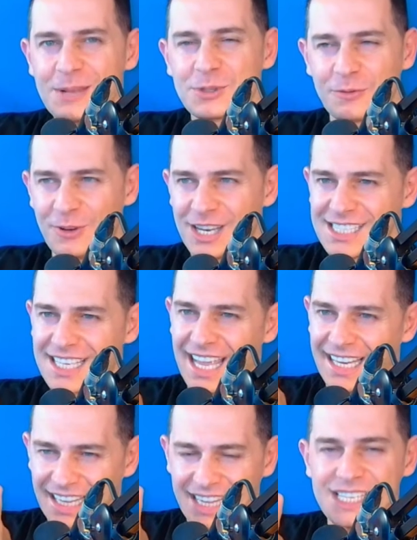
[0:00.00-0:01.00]

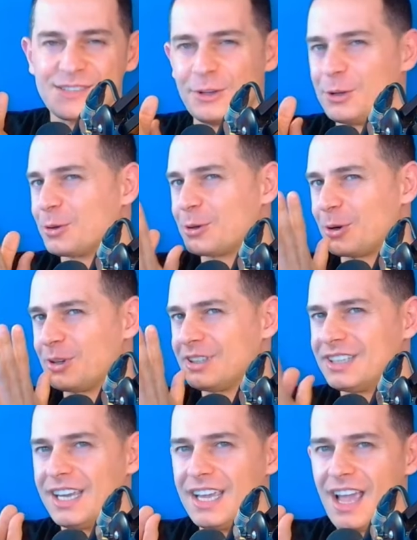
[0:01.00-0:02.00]
Tips2Fix and in this video tutorial
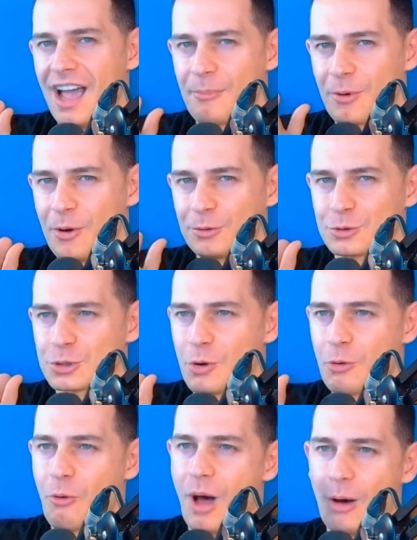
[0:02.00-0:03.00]
today I'm going to
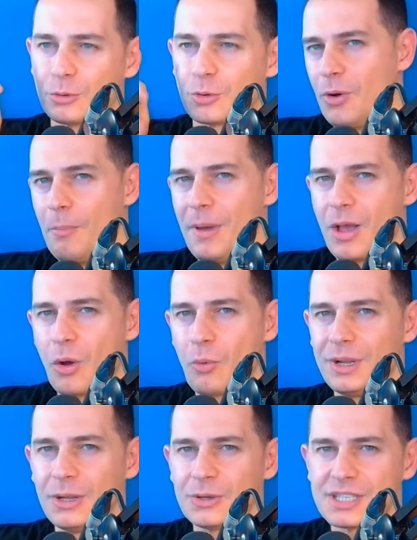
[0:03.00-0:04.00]
show you how to go back on
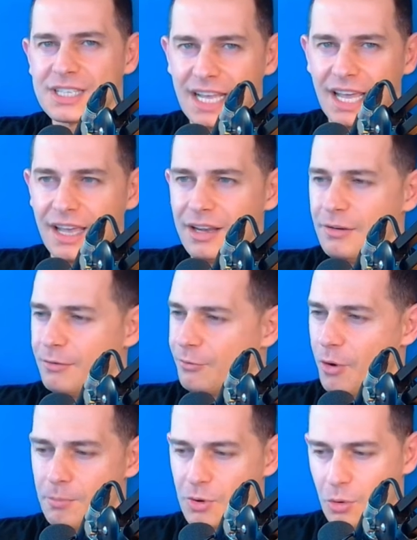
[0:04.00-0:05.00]
Windows 10
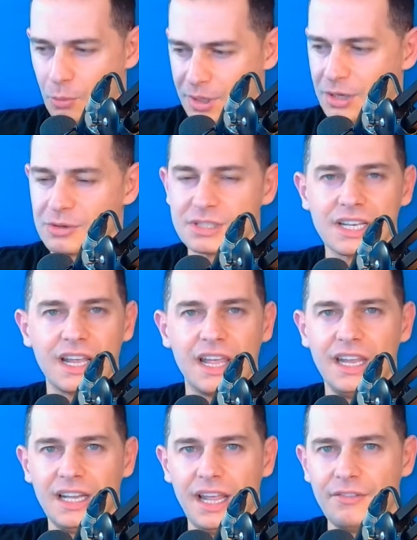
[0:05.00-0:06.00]
from your Windows
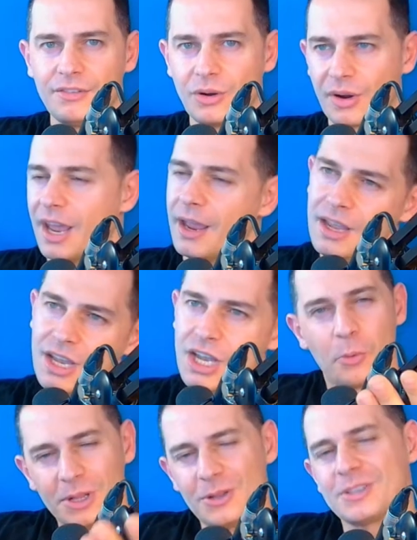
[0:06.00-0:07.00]
11, okay?
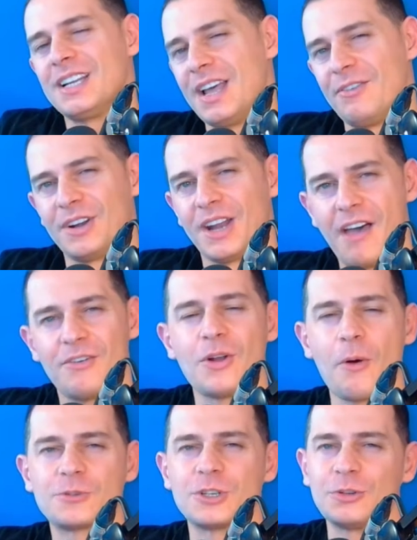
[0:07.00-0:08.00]
Windows 11 have
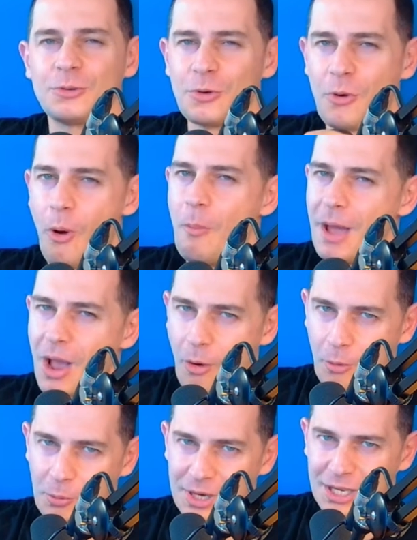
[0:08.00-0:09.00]
an option to go back
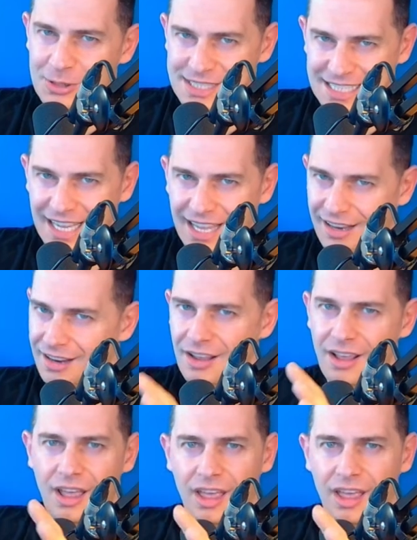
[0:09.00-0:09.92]
on Windows 10